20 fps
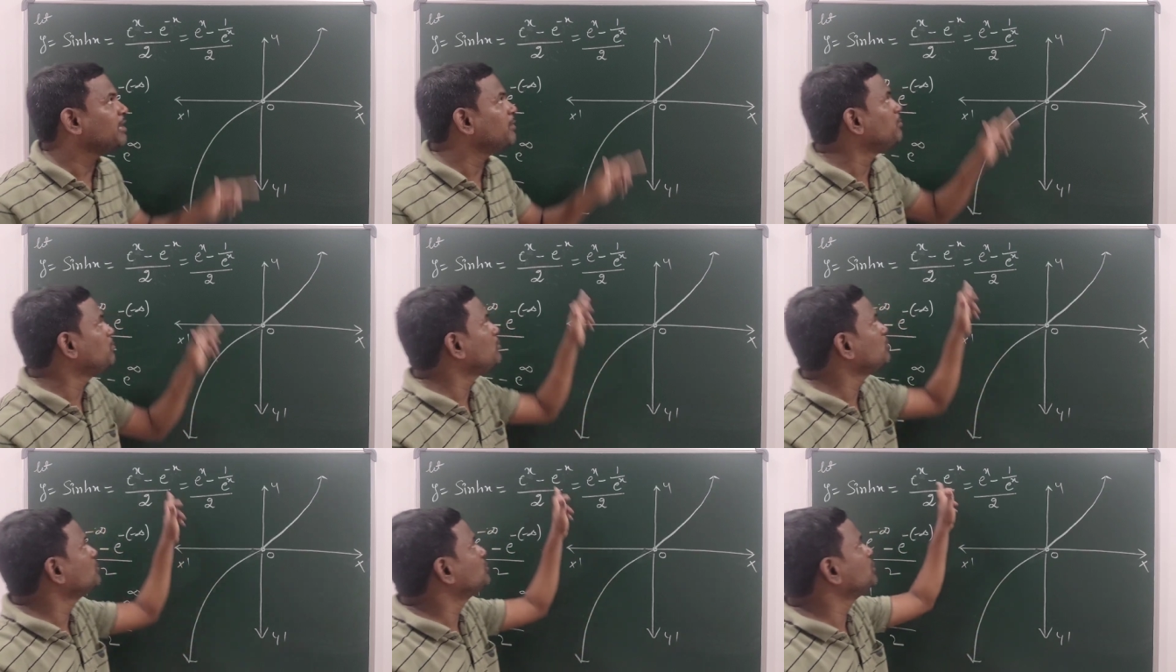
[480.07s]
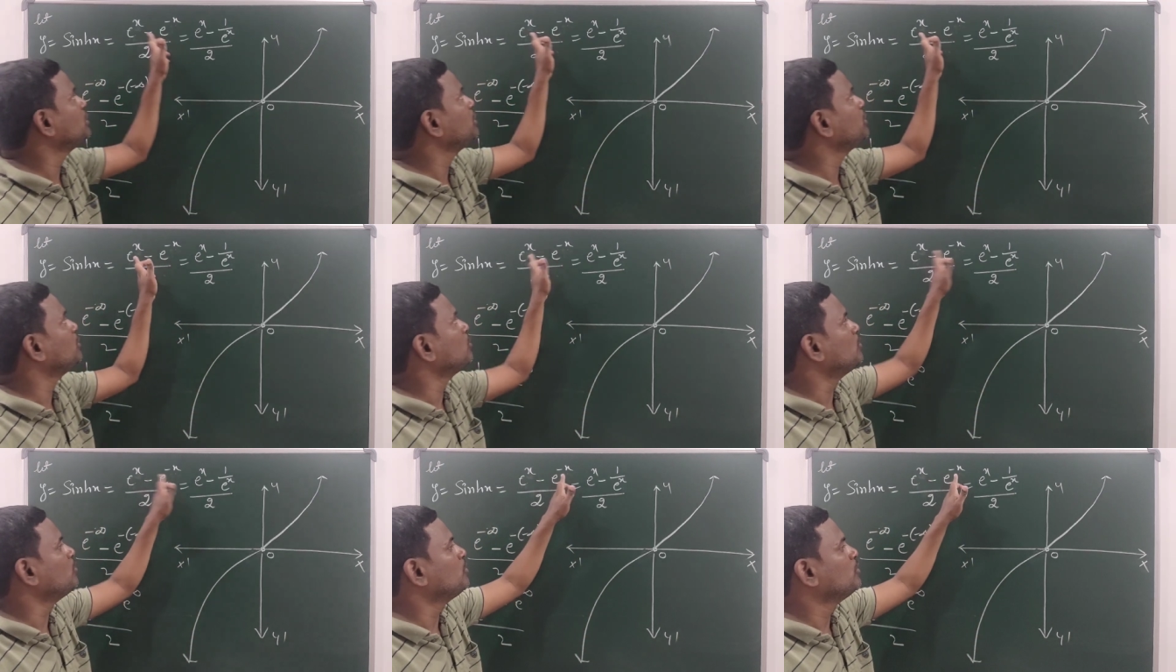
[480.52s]
kept
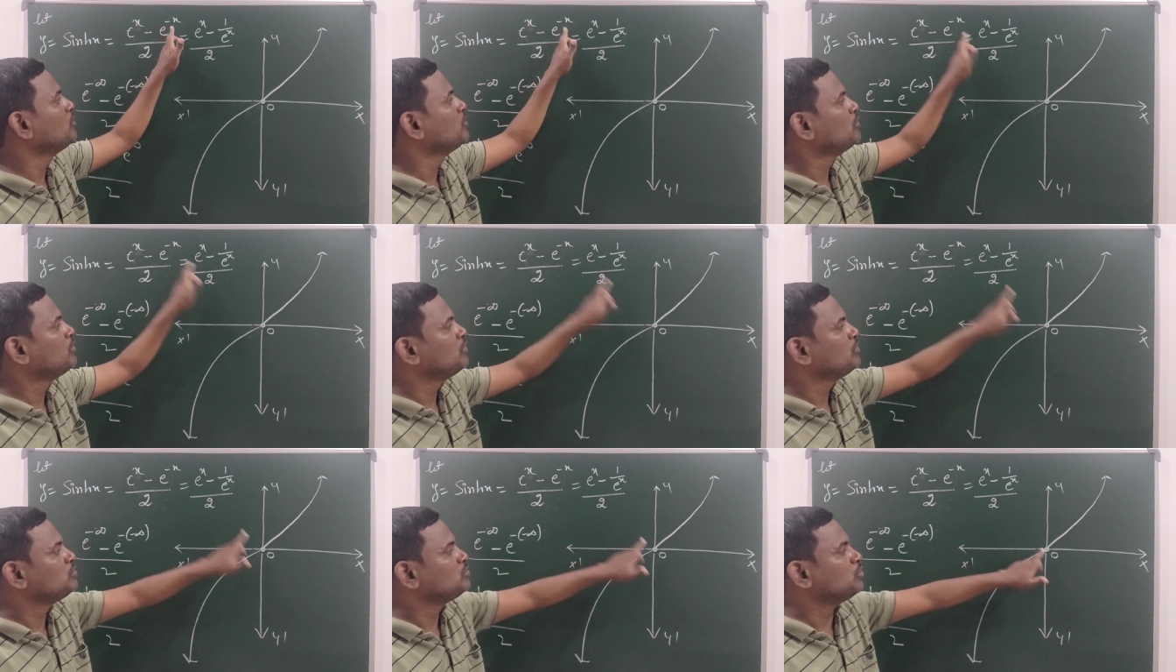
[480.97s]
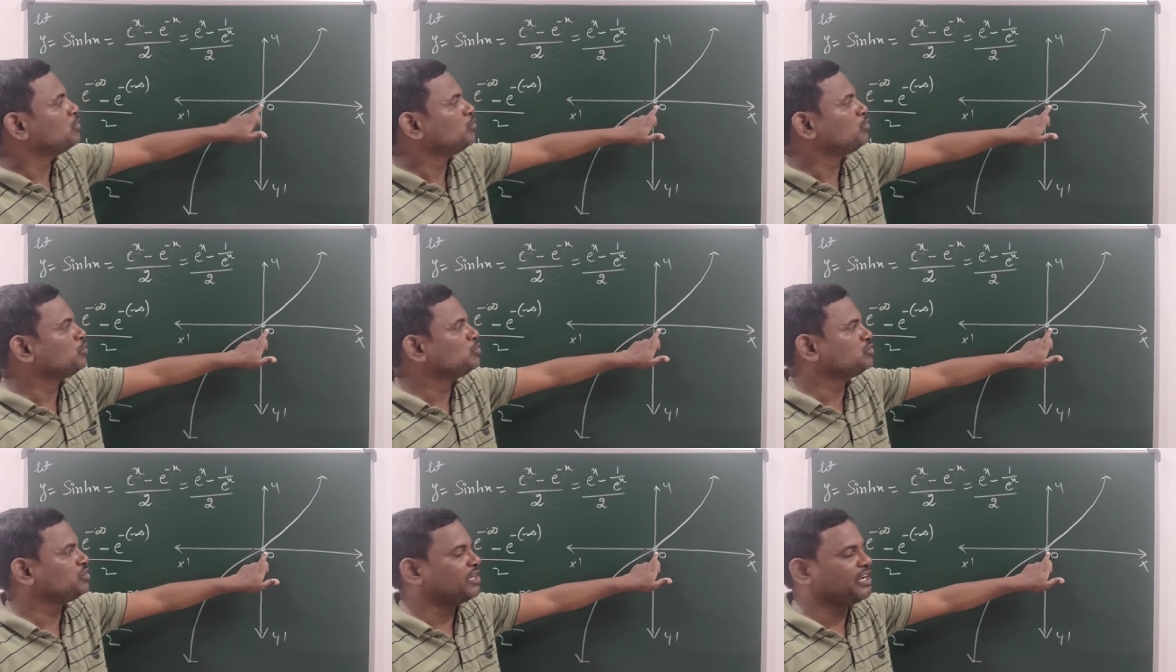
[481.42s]
0. So
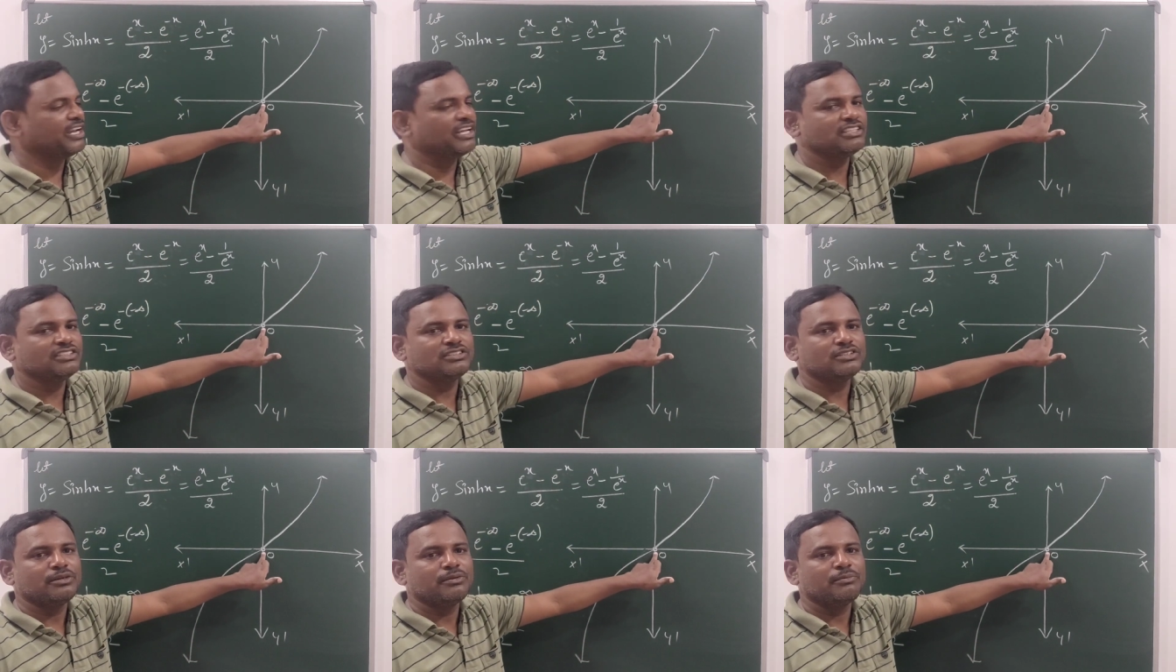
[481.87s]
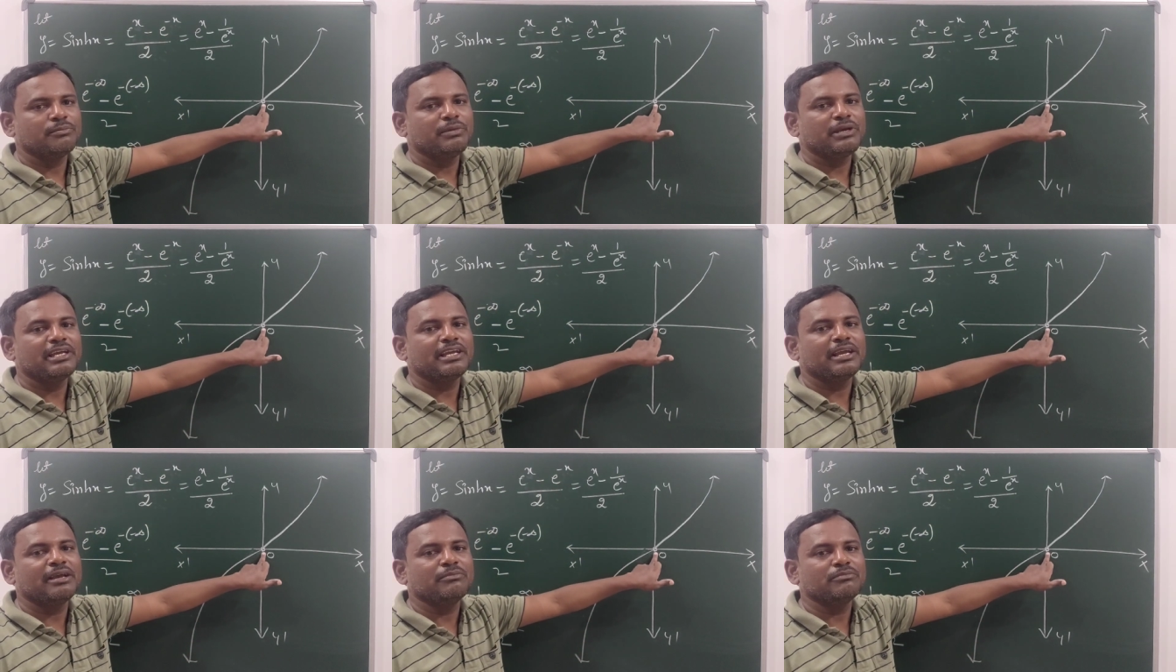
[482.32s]
whose range
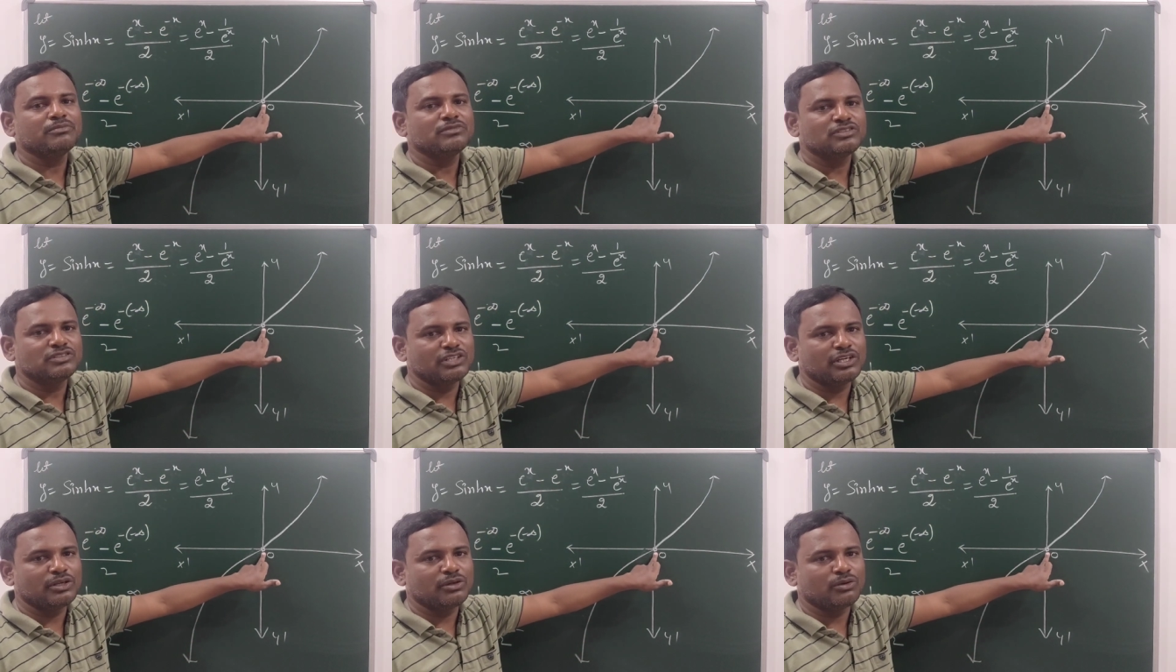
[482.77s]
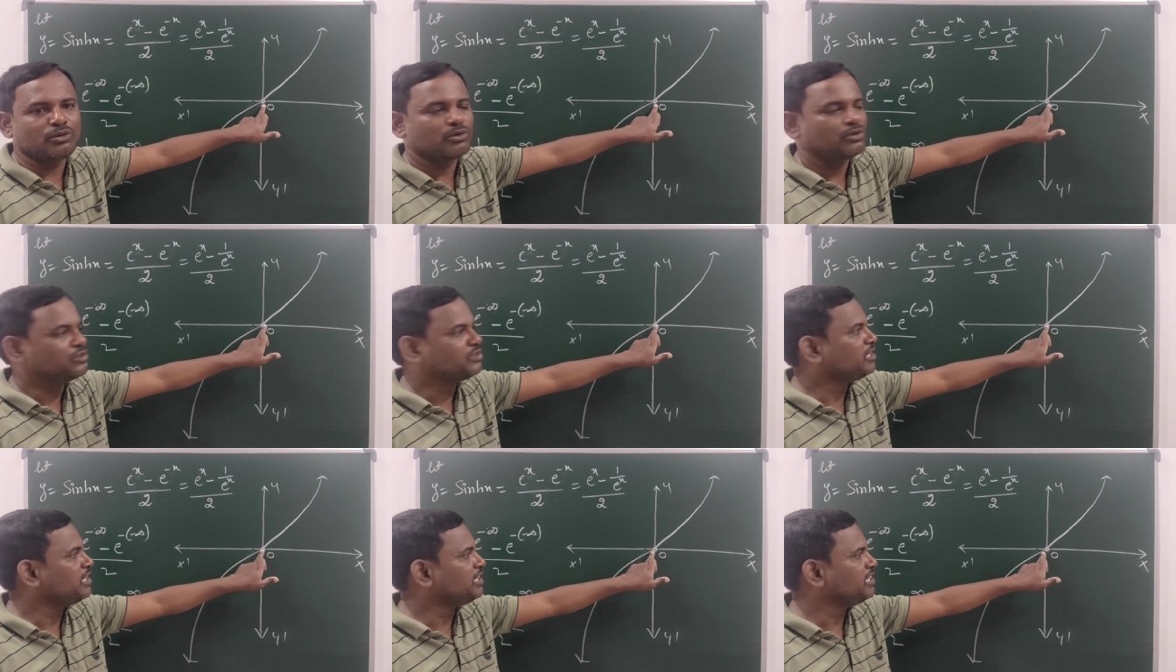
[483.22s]
became
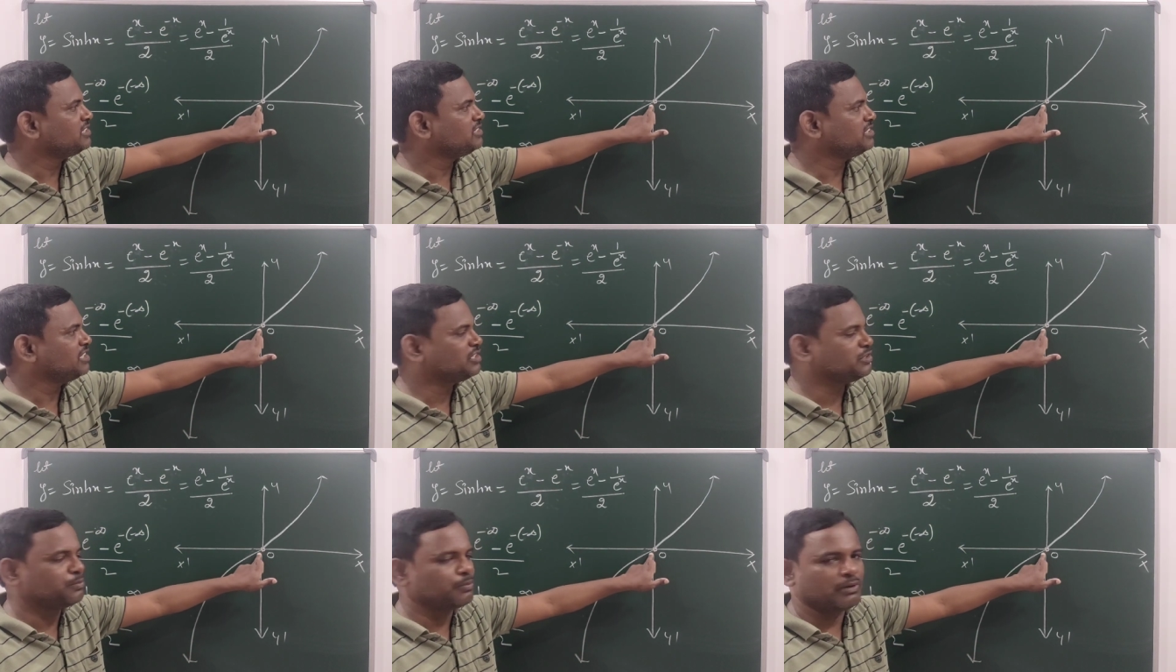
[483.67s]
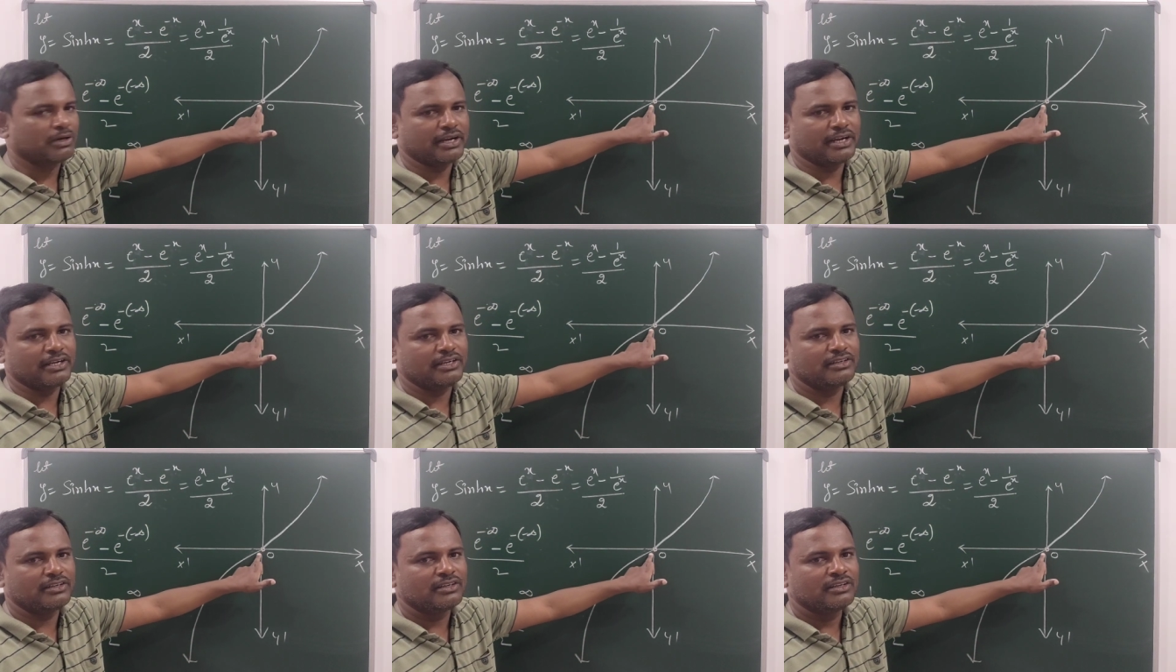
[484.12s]
0, that is this
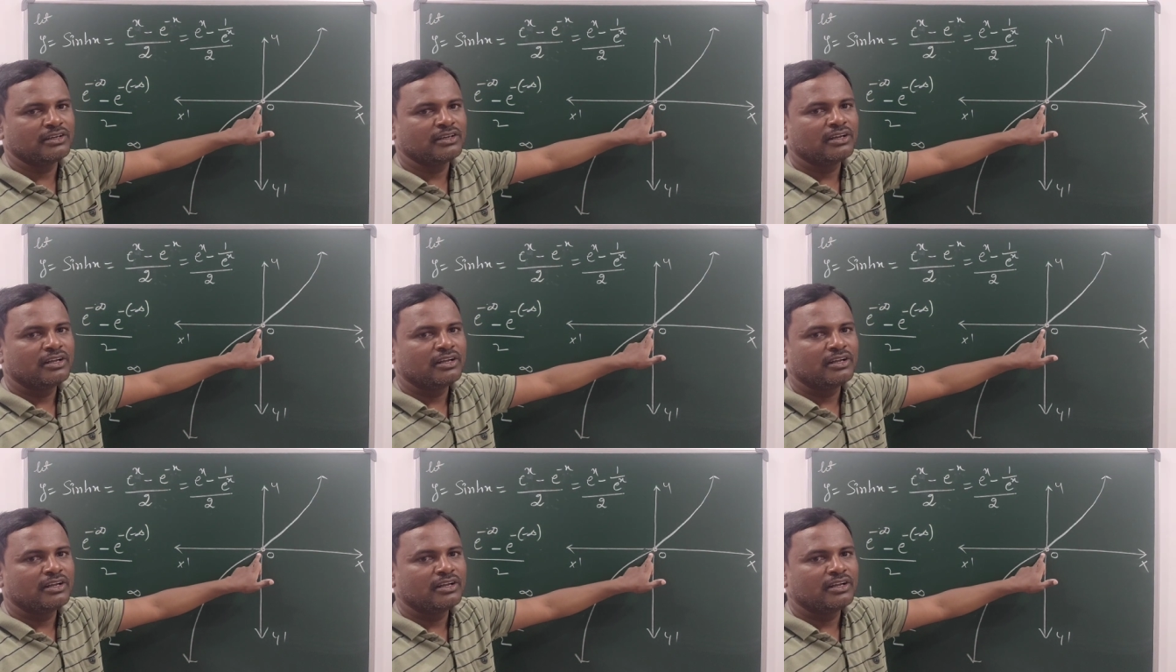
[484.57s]
point.